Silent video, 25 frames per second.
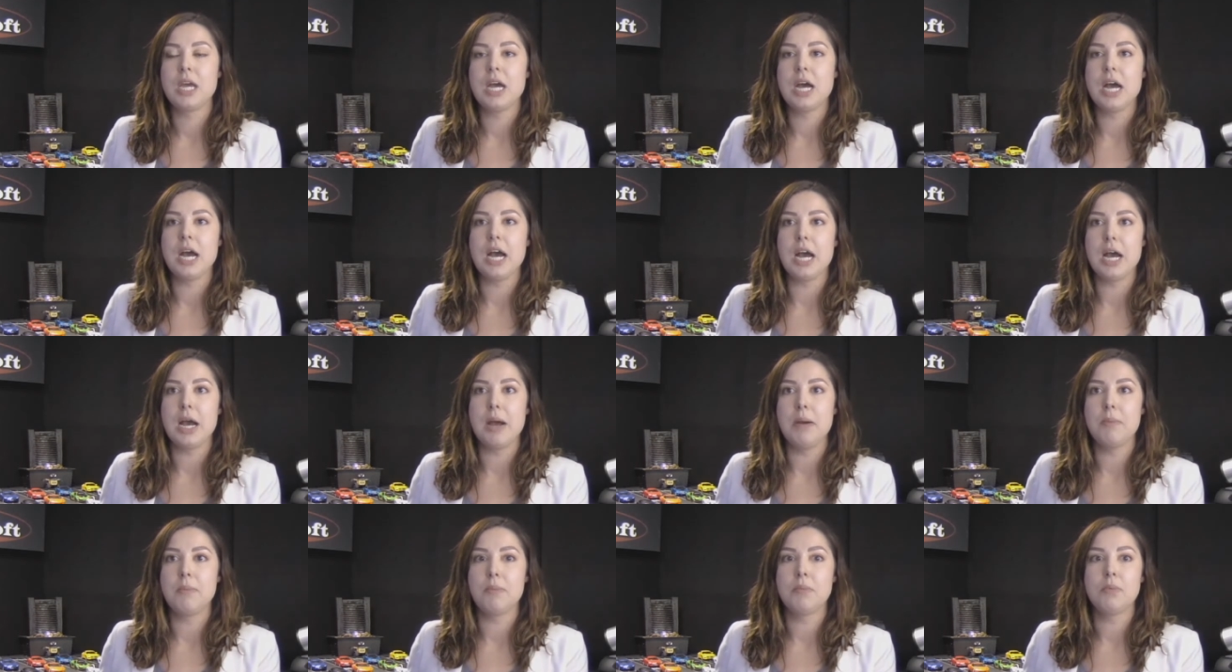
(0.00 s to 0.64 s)

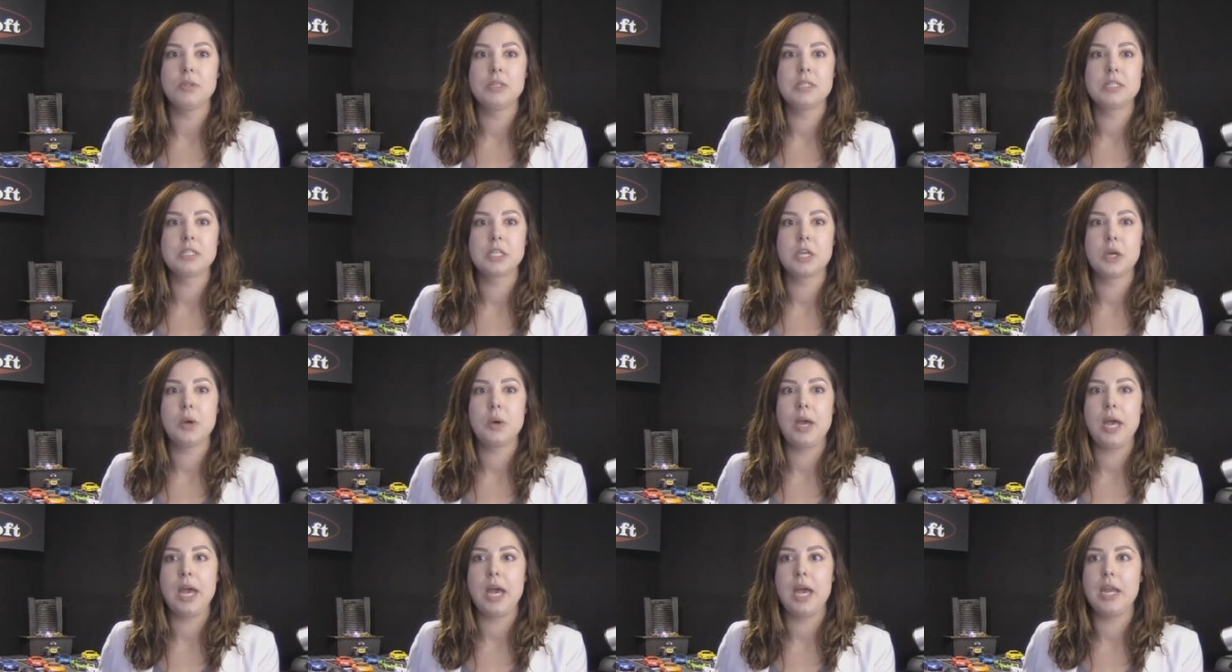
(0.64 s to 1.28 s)
Um, let's
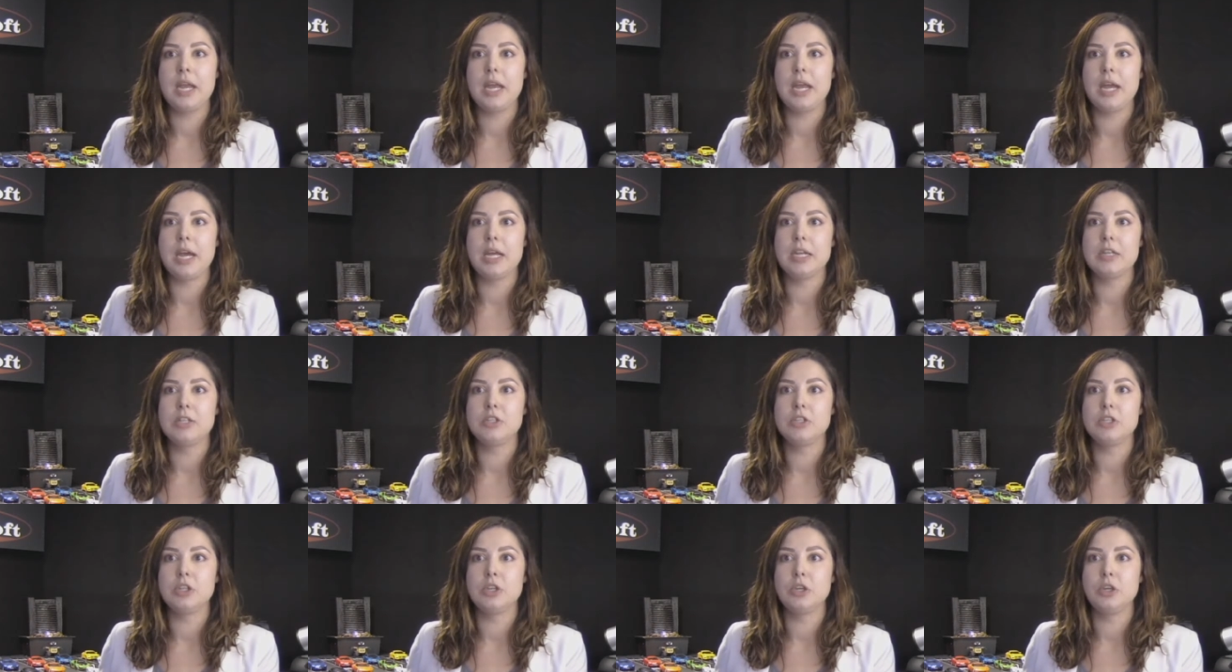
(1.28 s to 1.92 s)
go ahead
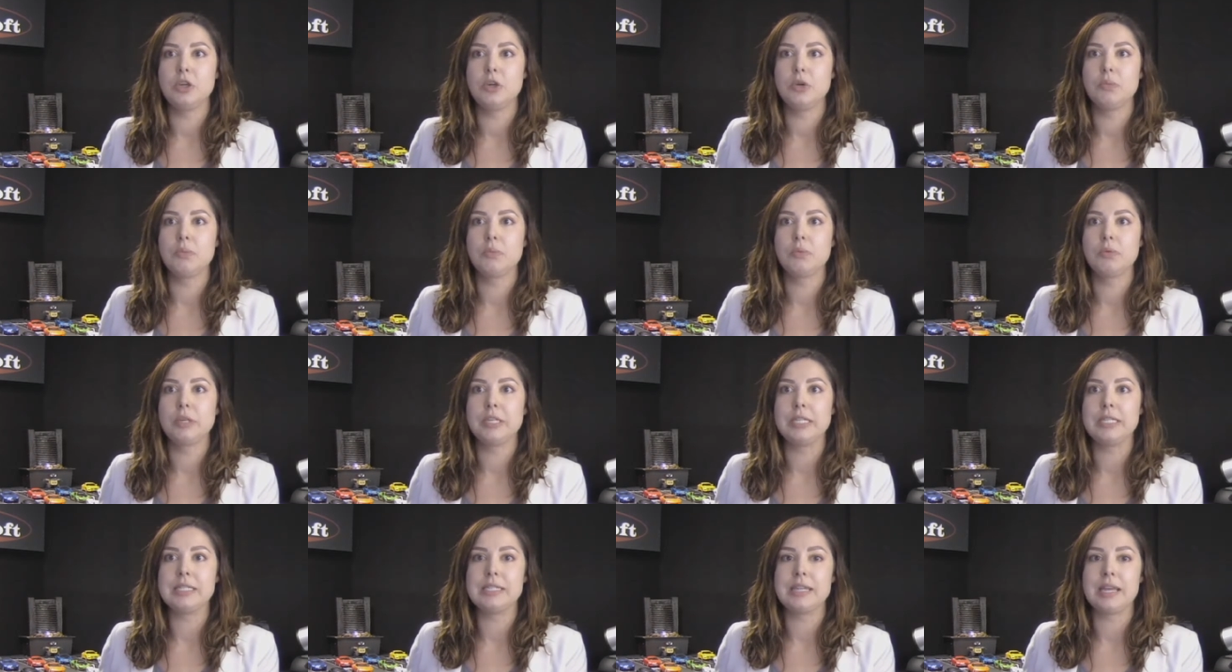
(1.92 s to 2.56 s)
and do
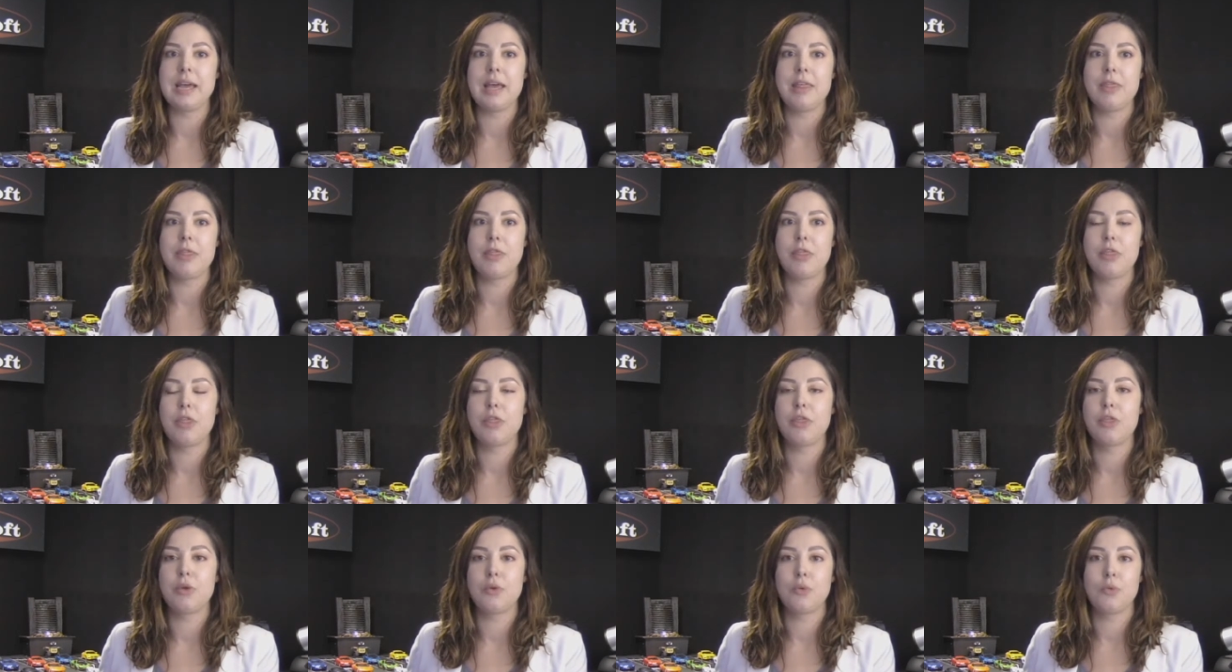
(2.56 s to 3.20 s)
preset
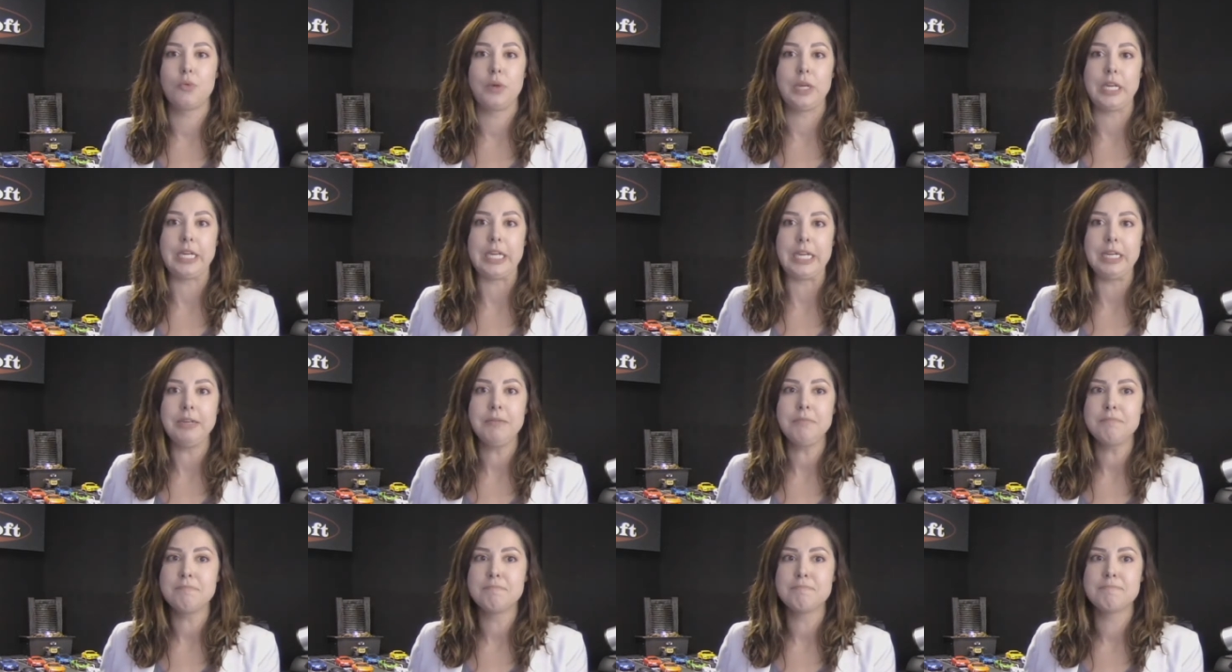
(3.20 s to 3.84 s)

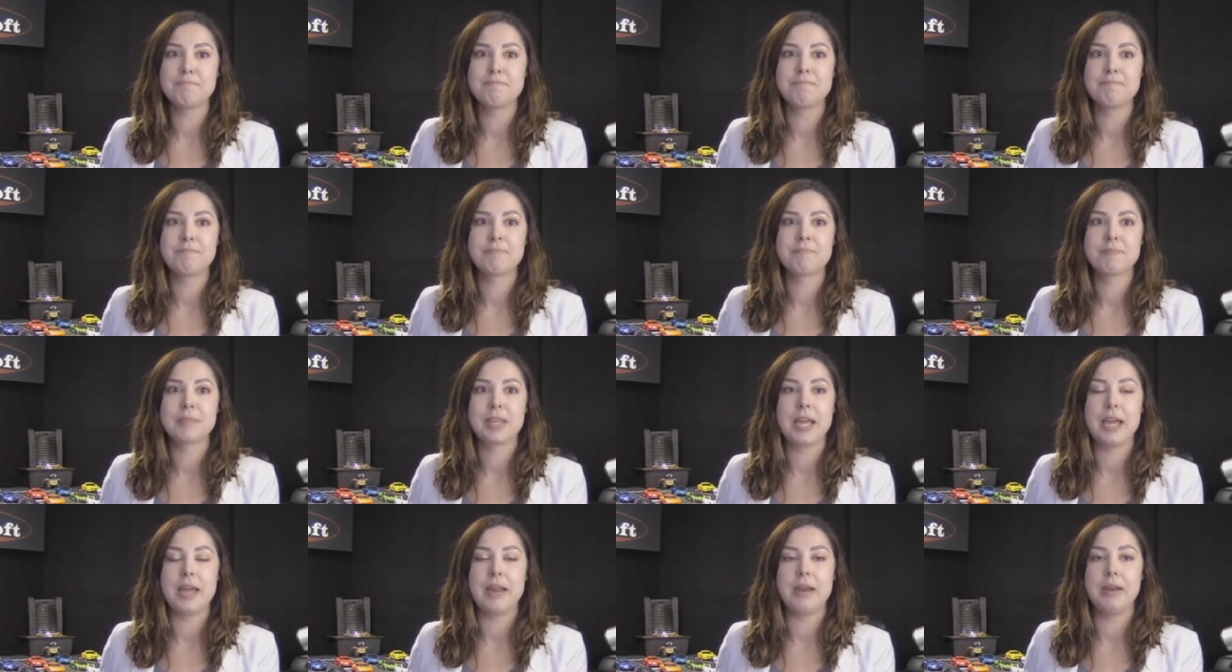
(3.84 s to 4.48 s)
three
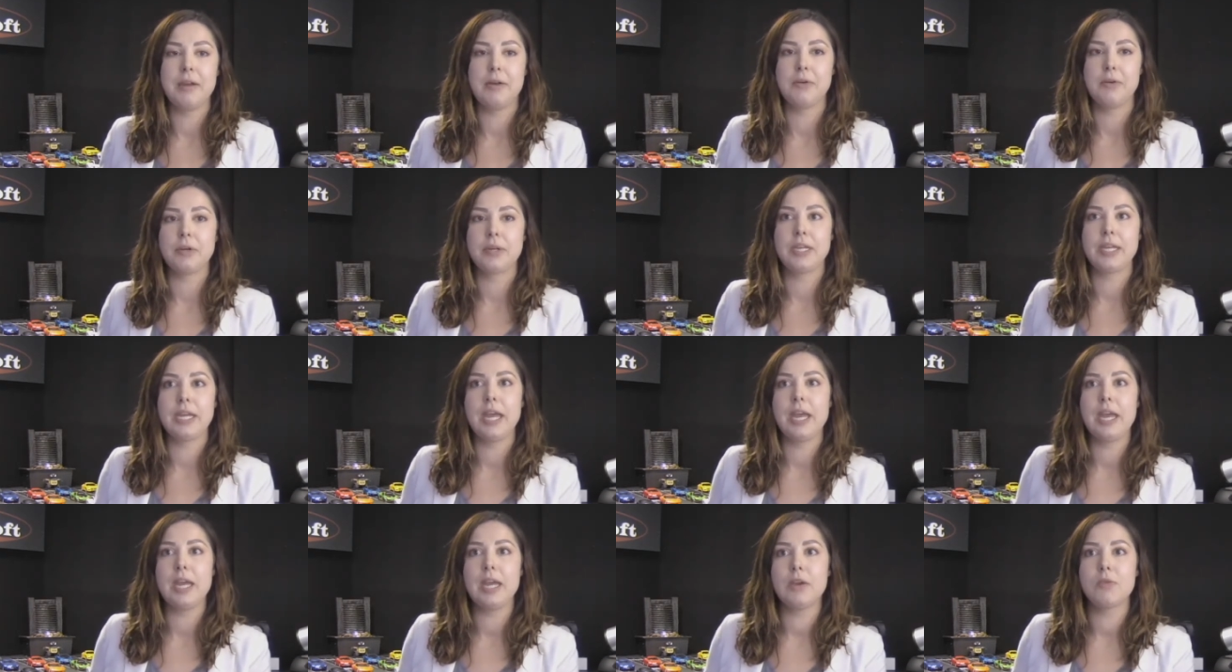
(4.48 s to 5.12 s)
and it'll
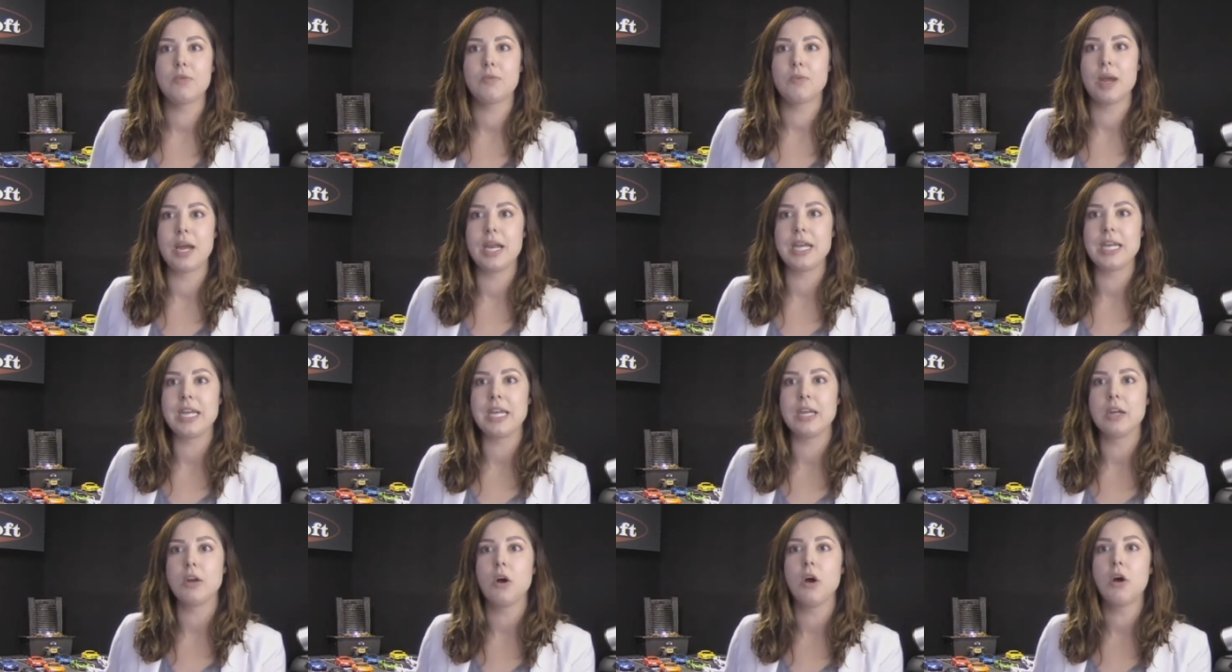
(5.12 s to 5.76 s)
get it
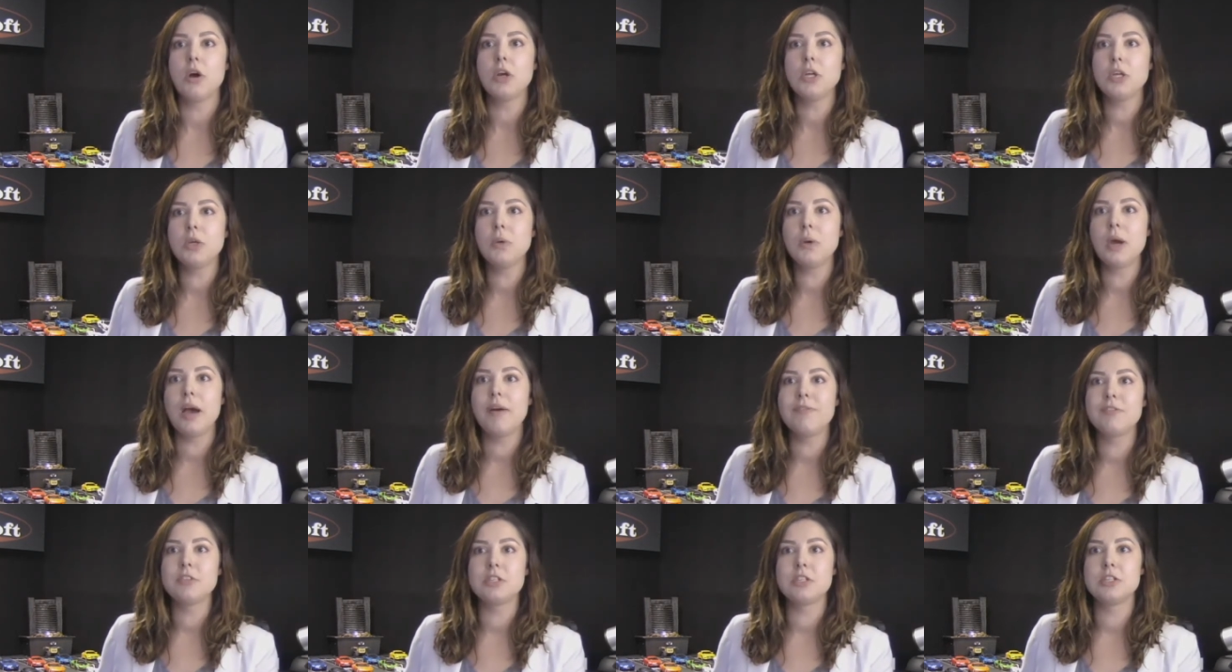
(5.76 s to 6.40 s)
ready. And all you
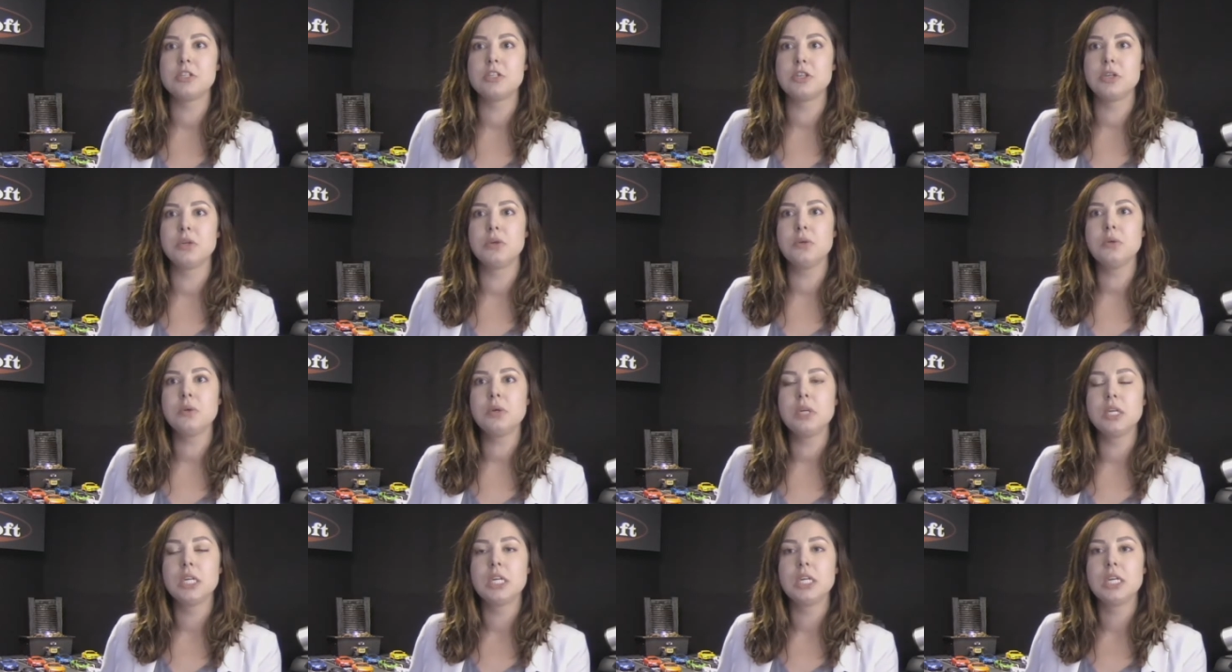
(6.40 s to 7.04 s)
have to do